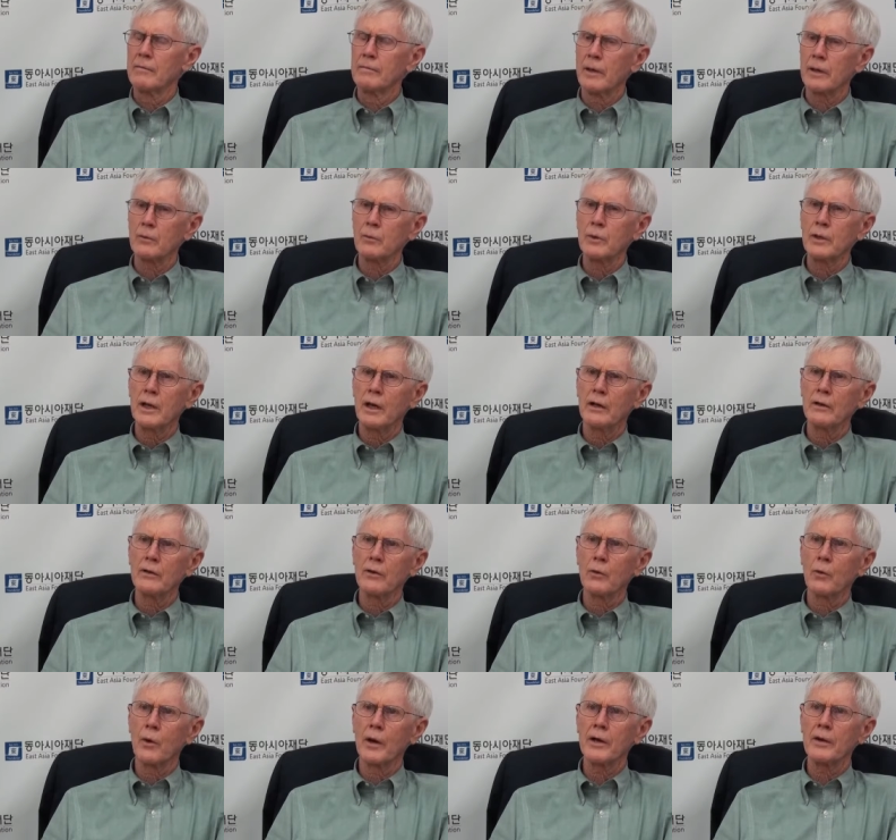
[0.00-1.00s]
But we
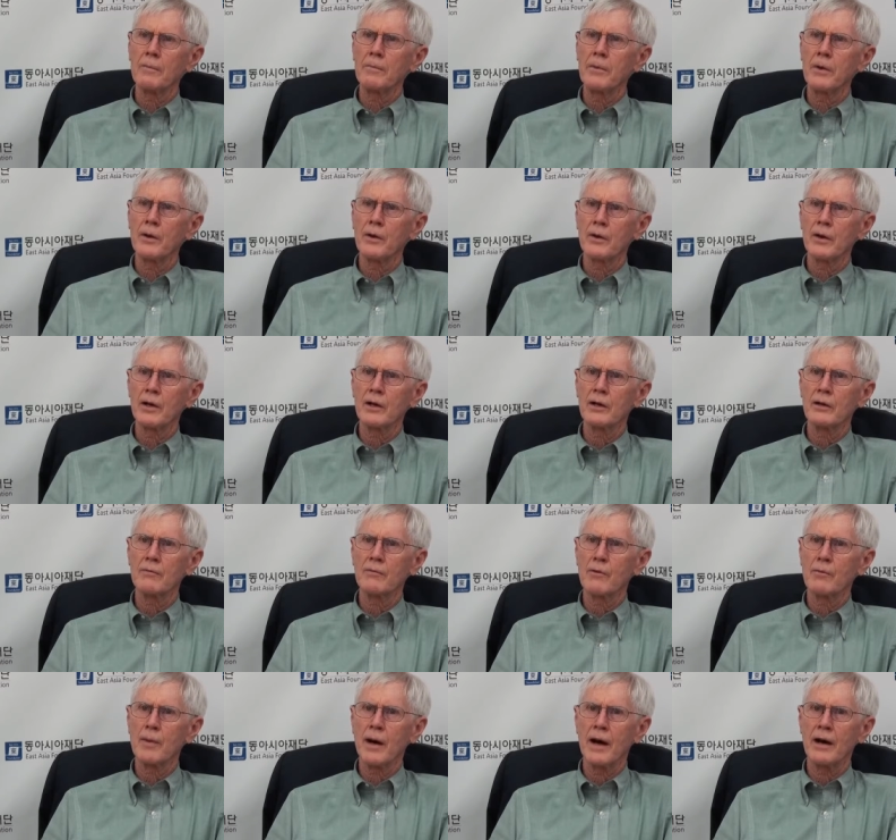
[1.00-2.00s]
underwent a period
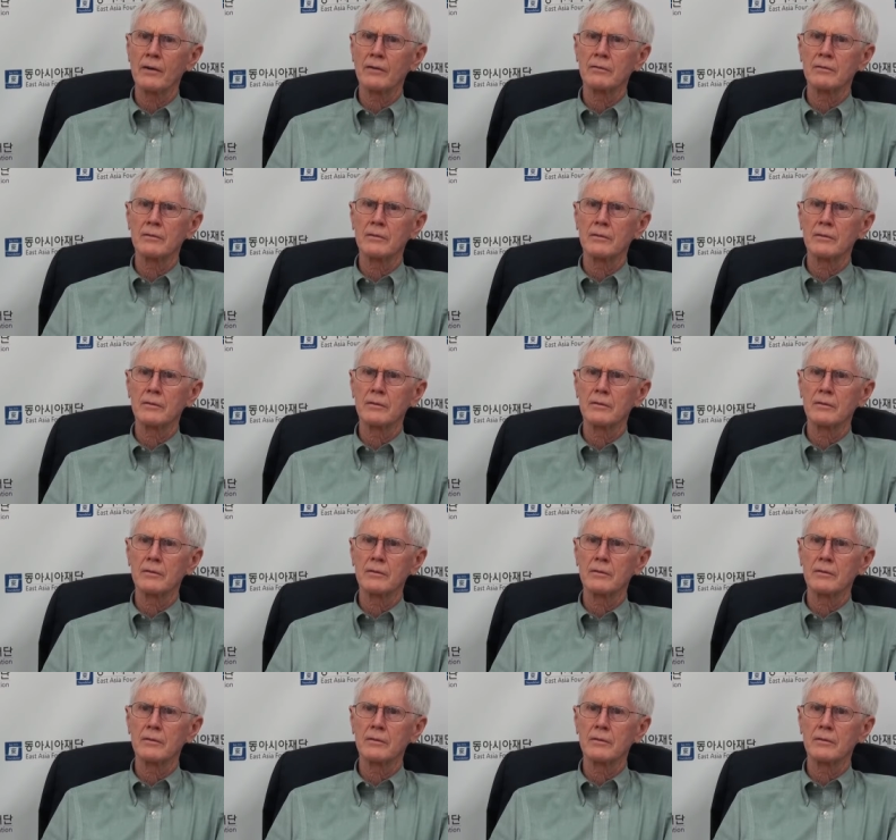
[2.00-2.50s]
of about,